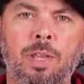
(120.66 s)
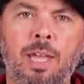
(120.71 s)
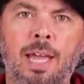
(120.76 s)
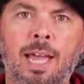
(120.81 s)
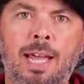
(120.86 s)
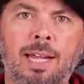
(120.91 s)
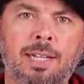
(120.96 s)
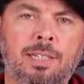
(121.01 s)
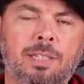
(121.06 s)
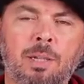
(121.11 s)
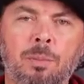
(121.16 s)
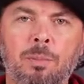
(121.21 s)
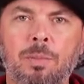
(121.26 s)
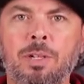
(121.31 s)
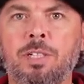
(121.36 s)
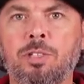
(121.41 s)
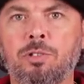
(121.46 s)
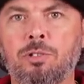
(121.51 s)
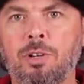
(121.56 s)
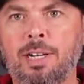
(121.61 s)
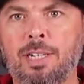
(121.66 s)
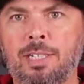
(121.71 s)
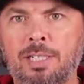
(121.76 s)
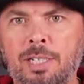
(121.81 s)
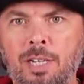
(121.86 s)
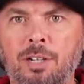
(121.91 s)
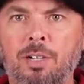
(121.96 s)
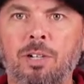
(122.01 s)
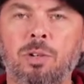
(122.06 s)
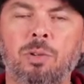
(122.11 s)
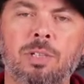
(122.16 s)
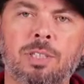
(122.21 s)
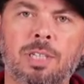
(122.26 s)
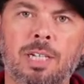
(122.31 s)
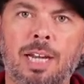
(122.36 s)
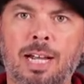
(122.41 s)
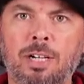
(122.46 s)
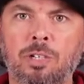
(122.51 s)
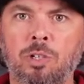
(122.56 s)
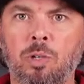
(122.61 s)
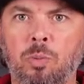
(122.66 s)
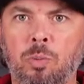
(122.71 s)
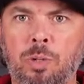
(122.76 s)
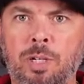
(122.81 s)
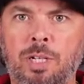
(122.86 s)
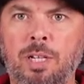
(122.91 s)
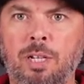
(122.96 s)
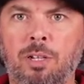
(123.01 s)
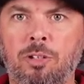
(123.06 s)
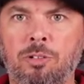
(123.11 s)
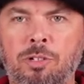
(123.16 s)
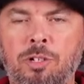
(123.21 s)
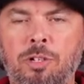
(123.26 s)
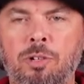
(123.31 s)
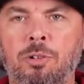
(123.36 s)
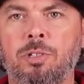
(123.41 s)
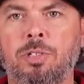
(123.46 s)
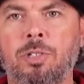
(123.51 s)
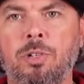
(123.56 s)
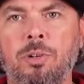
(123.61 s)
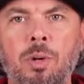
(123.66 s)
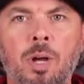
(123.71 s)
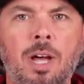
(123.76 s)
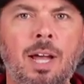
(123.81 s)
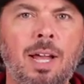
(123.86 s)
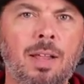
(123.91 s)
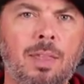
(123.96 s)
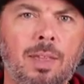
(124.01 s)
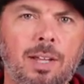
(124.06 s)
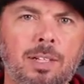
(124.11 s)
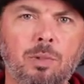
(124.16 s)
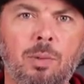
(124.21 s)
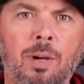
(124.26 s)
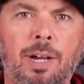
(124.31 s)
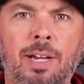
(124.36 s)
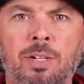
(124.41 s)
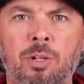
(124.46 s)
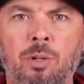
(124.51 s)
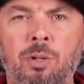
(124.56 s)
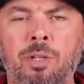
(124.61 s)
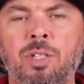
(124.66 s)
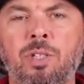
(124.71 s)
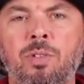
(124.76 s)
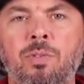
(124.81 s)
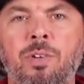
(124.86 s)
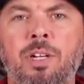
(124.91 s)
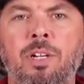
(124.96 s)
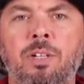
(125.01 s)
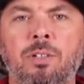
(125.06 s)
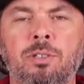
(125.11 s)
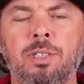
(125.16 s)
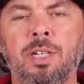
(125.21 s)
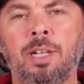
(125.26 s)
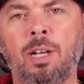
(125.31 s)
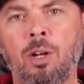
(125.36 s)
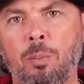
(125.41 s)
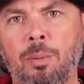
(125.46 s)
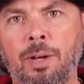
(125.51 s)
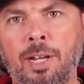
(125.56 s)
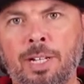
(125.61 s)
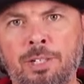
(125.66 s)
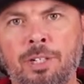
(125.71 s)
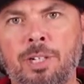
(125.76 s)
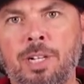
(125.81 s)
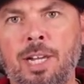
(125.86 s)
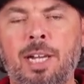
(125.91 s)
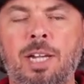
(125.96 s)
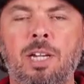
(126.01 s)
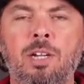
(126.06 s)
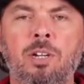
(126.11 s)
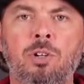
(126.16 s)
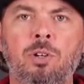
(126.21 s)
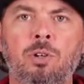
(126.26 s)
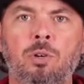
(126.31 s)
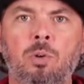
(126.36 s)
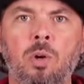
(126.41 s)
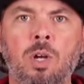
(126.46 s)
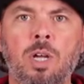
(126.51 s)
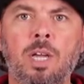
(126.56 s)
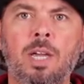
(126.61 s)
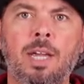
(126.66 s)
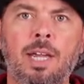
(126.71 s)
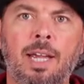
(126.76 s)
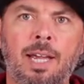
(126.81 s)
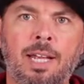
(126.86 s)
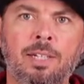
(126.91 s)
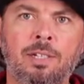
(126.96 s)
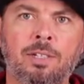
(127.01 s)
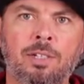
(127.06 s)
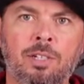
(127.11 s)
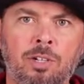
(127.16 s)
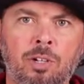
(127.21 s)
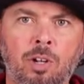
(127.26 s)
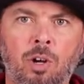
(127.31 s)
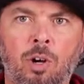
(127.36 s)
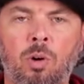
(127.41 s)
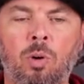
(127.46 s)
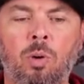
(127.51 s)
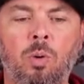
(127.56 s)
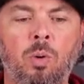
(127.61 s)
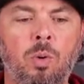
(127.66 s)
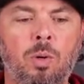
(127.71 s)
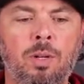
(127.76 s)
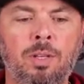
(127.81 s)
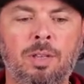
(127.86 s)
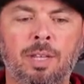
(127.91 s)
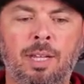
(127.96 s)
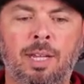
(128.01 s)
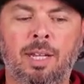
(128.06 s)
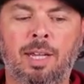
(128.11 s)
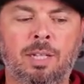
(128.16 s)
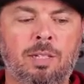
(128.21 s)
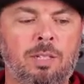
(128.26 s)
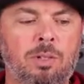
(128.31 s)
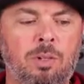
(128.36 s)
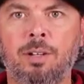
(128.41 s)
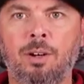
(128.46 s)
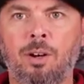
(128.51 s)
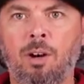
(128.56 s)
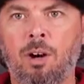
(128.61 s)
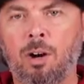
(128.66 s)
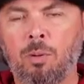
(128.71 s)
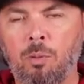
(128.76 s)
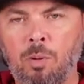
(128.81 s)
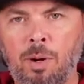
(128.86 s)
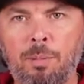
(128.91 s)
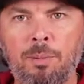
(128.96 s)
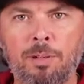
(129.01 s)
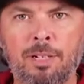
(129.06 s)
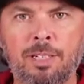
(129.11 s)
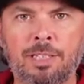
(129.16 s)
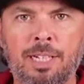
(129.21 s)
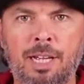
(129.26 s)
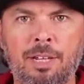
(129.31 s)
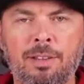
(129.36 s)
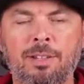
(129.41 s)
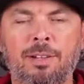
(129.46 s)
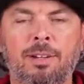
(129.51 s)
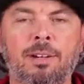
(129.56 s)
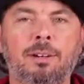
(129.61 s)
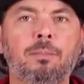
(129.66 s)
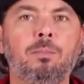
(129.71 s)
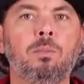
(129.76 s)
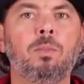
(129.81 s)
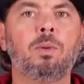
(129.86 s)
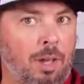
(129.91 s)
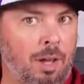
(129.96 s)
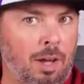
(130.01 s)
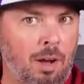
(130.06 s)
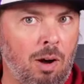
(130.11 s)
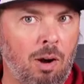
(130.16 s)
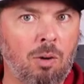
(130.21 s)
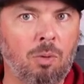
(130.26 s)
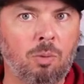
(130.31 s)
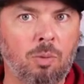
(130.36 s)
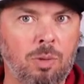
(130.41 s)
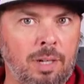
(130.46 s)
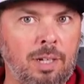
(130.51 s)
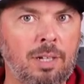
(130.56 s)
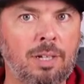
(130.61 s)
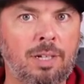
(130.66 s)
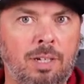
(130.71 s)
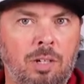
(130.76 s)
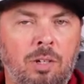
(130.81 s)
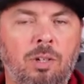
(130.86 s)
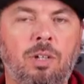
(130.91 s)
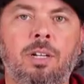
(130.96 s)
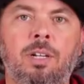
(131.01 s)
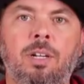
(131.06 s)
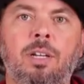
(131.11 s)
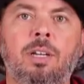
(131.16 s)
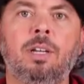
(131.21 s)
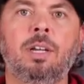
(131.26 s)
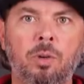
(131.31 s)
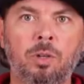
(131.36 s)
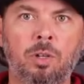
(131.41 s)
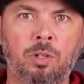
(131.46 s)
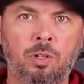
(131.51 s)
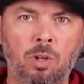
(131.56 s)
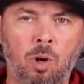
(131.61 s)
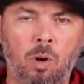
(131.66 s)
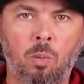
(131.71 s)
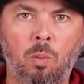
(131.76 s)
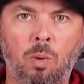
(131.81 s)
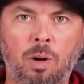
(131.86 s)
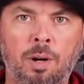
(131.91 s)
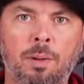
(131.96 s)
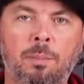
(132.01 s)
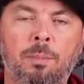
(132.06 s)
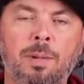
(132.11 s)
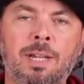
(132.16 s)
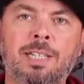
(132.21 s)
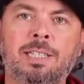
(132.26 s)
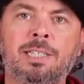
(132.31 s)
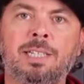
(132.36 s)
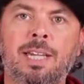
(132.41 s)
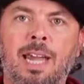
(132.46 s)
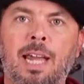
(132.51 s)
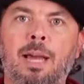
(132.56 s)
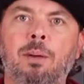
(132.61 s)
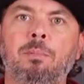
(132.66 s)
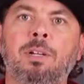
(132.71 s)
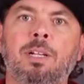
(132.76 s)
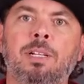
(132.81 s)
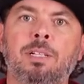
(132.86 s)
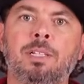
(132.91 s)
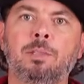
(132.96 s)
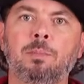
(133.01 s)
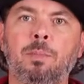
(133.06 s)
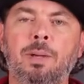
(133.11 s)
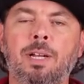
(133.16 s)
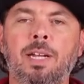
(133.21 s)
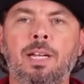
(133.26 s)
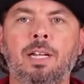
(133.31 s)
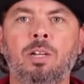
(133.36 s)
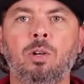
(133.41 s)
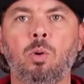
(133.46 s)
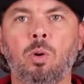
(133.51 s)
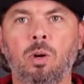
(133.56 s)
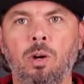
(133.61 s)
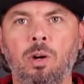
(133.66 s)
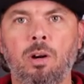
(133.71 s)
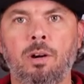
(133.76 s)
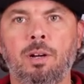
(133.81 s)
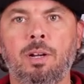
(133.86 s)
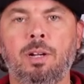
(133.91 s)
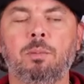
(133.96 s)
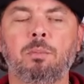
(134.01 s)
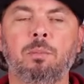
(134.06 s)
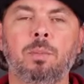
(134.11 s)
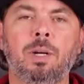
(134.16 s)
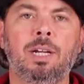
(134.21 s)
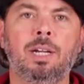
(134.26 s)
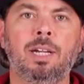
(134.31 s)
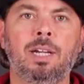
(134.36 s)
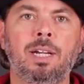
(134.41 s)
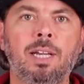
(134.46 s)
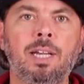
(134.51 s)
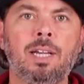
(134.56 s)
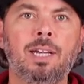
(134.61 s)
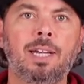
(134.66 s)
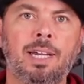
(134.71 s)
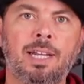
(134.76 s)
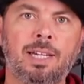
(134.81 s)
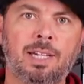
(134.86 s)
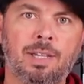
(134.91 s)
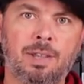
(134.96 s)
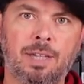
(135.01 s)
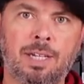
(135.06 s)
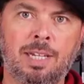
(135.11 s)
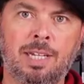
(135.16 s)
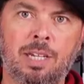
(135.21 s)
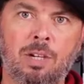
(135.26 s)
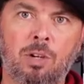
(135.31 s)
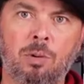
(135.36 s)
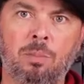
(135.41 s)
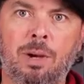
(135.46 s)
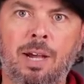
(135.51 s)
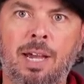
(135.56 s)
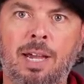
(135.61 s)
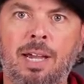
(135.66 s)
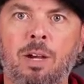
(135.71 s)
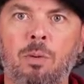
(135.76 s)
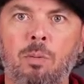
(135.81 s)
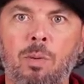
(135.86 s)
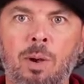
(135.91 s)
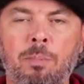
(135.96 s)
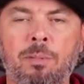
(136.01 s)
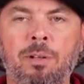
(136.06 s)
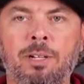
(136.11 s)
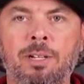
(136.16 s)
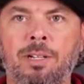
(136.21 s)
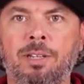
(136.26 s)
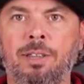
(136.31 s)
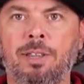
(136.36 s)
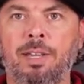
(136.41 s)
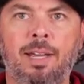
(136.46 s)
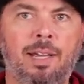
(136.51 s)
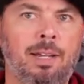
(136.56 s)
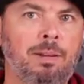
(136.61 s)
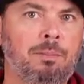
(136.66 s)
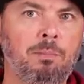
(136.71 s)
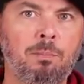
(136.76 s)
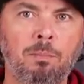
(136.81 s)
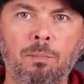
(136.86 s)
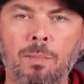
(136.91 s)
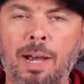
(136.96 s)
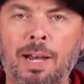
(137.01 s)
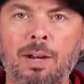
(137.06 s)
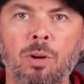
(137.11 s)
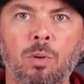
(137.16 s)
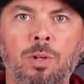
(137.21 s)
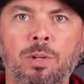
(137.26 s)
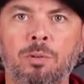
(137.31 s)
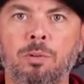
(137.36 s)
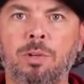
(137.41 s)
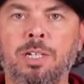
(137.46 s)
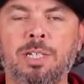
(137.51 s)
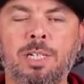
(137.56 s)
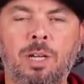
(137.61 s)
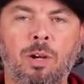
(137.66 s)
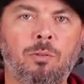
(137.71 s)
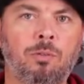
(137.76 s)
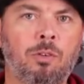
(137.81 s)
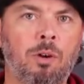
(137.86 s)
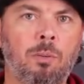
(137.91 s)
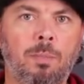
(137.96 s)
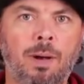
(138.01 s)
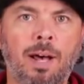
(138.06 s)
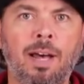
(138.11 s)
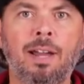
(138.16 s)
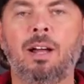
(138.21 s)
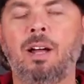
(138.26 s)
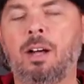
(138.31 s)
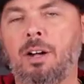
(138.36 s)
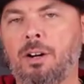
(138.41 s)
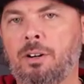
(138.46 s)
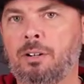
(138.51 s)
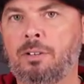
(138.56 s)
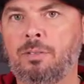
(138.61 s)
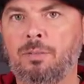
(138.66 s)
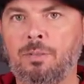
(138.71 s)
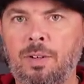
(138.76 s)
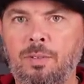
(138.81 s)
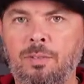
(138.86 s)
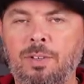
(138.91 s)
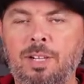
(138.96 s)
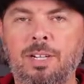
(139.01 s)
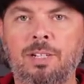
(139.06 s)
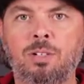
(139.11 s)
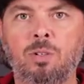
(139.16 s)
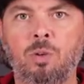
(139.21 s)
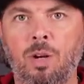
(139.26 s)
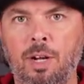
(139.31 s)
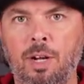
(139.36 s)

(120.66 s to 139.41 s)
that somebody's trying to tell you is an actual retail shoe. So that's why I do these videos, to help educate you and to know that there are replicas out there. They are really good. You don't want to be scammed into spending your hard-earned money into thinking you're buying a replica that might only retail for about $150 to